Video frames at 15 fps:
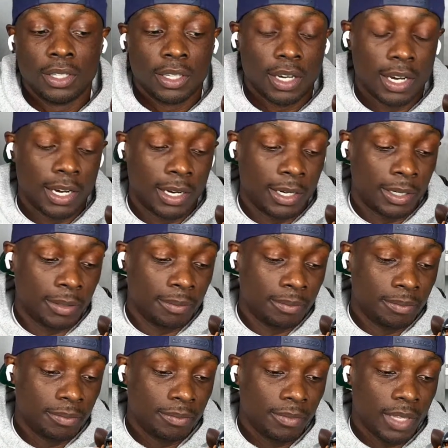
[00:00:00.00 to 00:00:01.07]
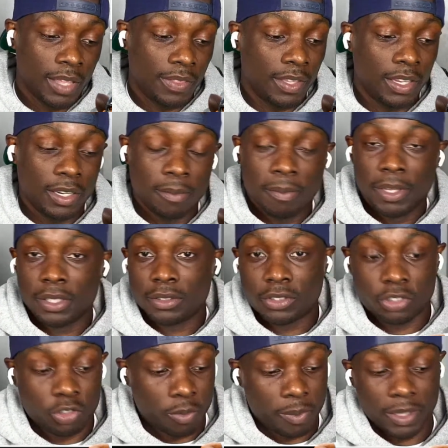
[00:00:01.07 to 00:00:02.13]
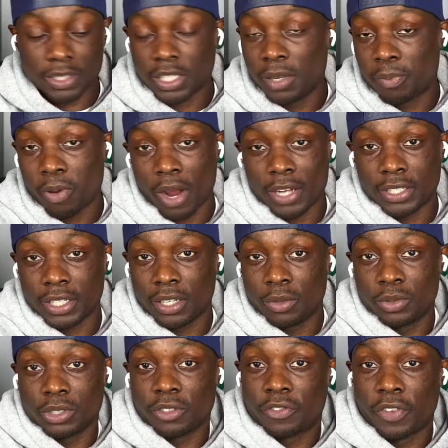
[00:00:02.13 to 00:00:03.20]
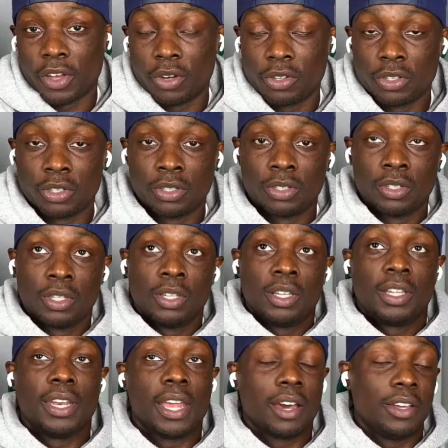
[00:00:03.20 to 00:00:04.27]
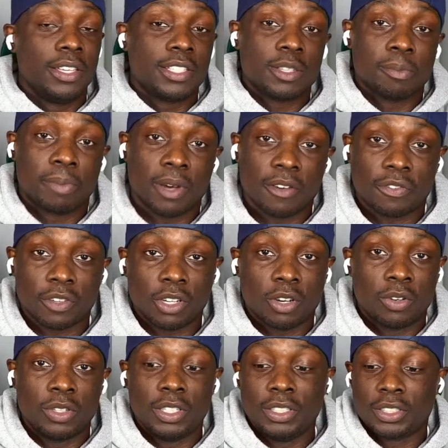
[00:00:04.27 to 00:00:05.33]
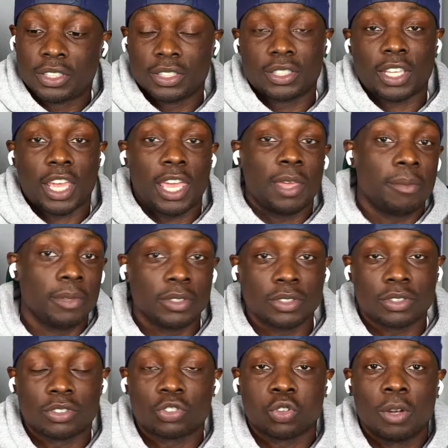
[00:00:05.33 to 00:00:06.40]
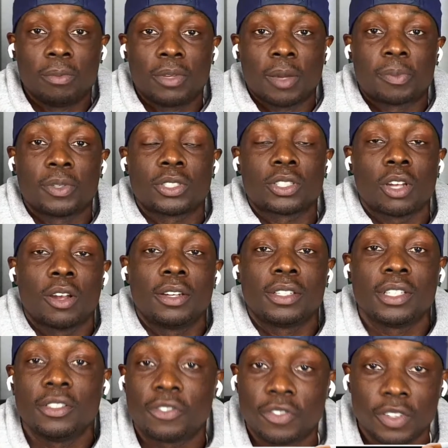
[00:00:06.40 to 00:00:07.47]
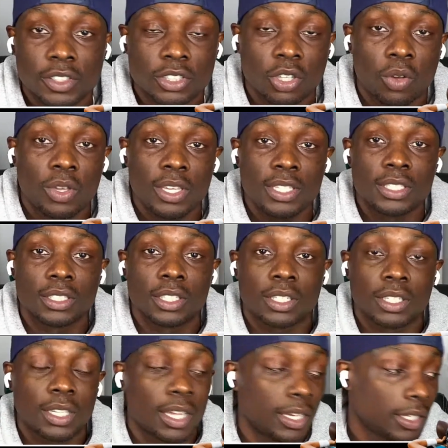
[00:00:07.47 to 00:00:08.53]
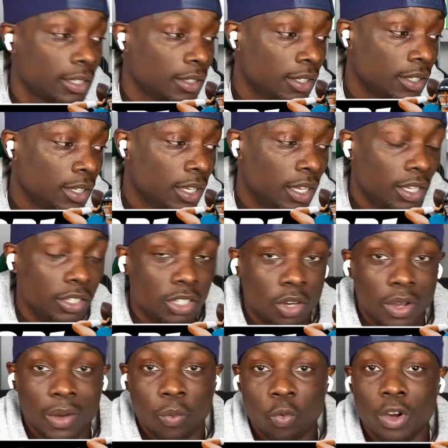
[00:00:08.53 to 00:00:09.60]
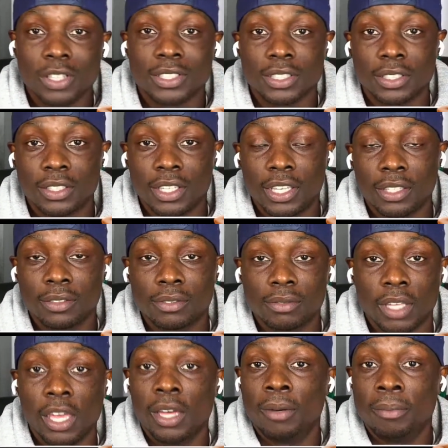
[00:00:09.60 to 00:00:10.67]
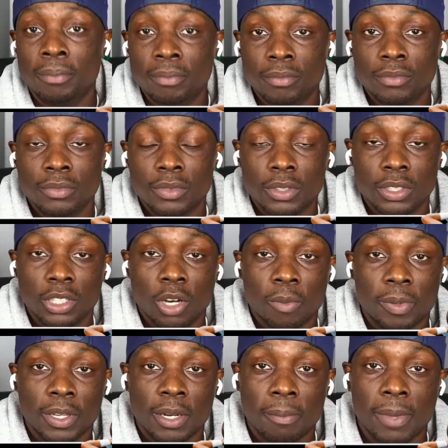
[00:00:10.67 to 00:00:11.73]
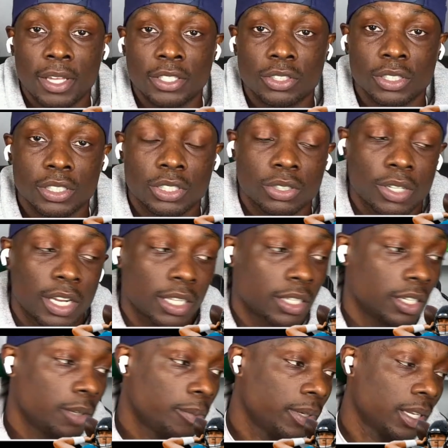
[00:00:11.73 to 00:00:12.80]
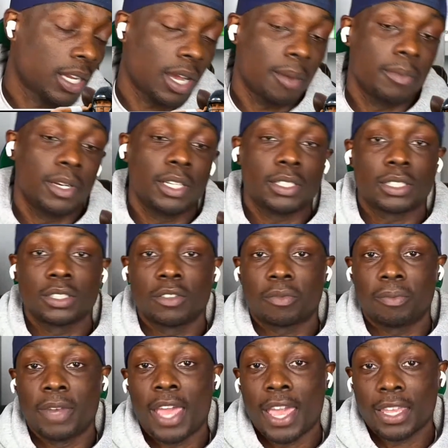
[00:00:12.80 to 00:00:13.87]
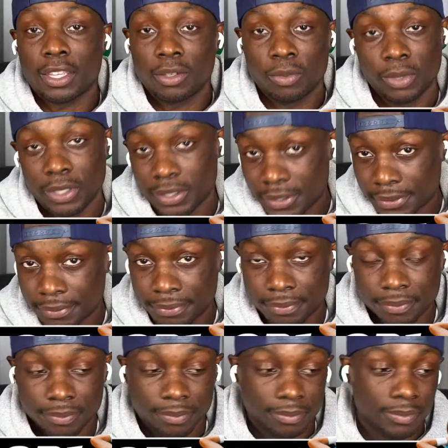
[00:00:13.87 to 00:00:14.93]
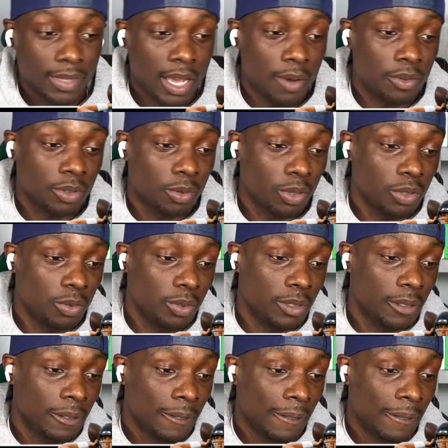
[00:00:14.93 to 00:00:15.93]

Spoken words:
And then the Mitch Trubisky project was a failure, and now he's in Buffalo, and he just came and trimmed up your starting defense, so he's looking like, it wasn't him. Being a major issue, that it could have been a combination of Nagy, which I would agree with.